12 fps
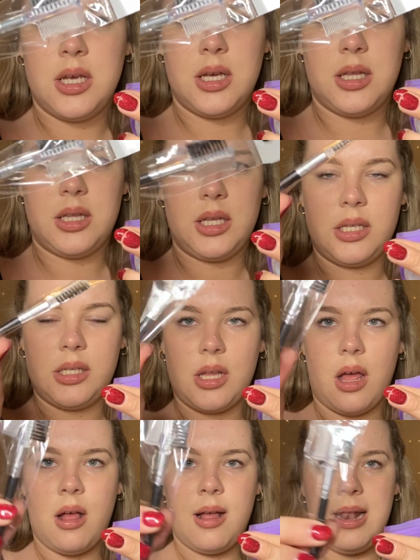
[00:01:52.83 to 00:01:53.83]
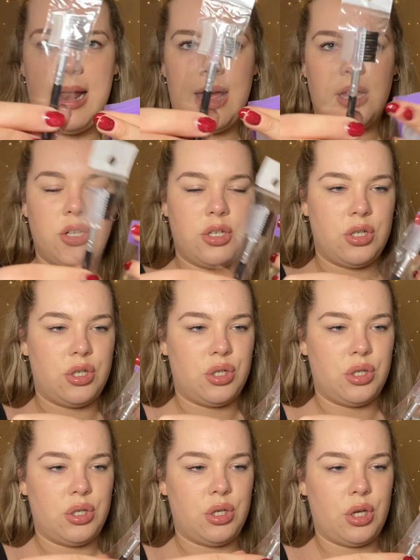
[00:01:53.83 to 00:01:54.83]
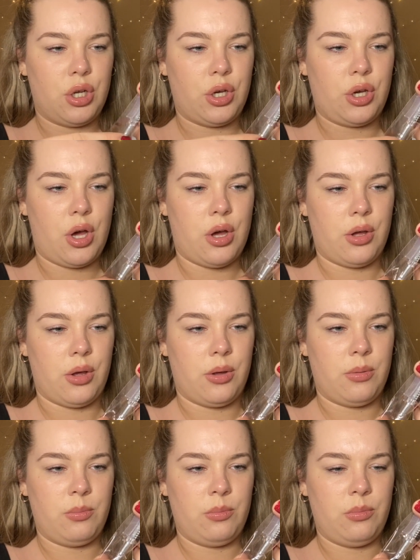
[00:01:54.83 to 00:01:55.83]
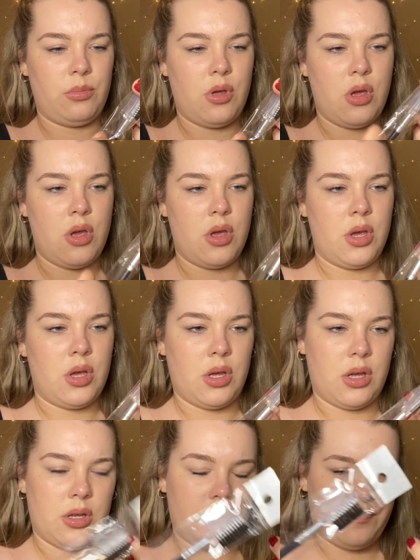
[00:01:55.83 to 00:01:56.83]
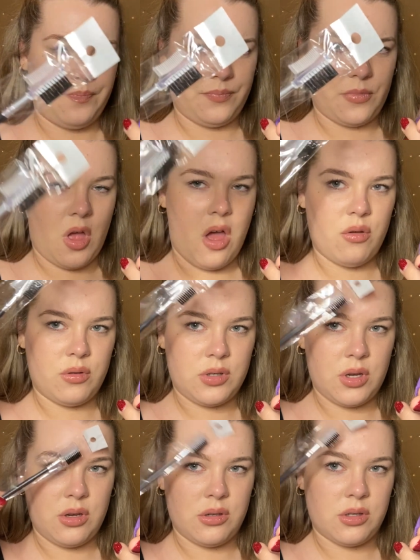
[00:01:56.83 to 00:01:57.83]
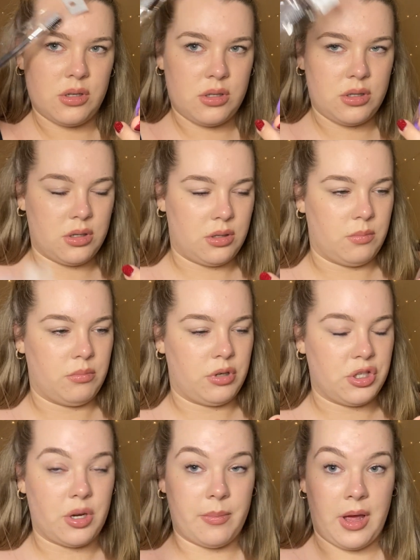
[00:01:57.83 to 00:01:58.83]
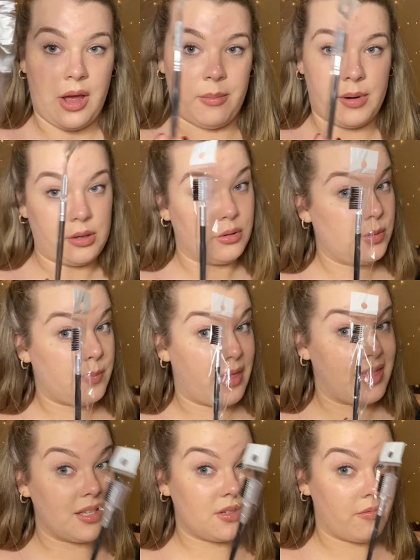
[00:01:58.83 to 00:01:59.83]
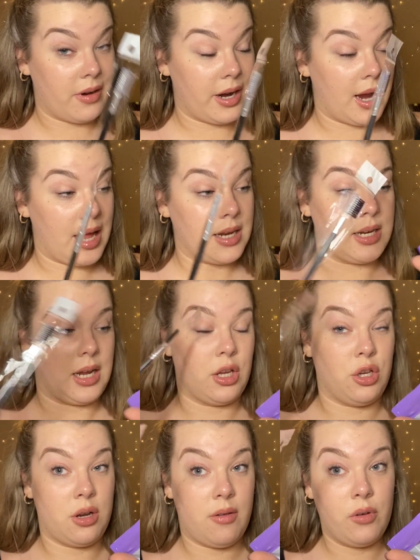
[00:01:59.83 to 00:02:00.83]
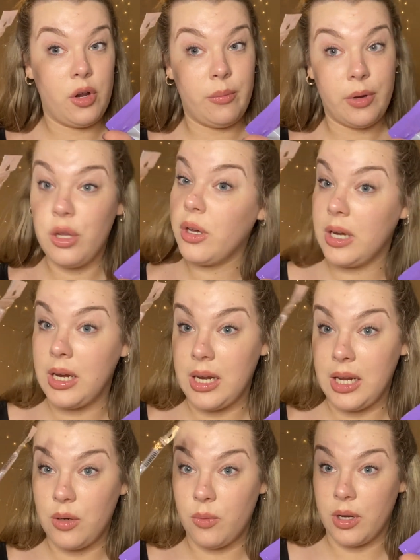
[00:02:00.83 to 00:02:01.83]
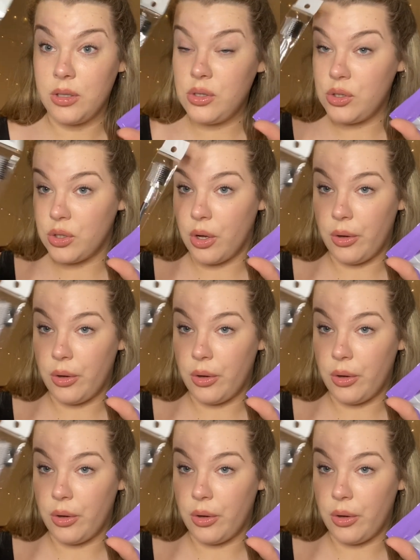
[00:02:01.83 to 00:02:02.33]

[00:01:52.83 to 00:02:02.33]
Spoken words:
this eyelash comb. I also use it to brush out my eyebrows, but these are very handy and you never know when you're going to need one, so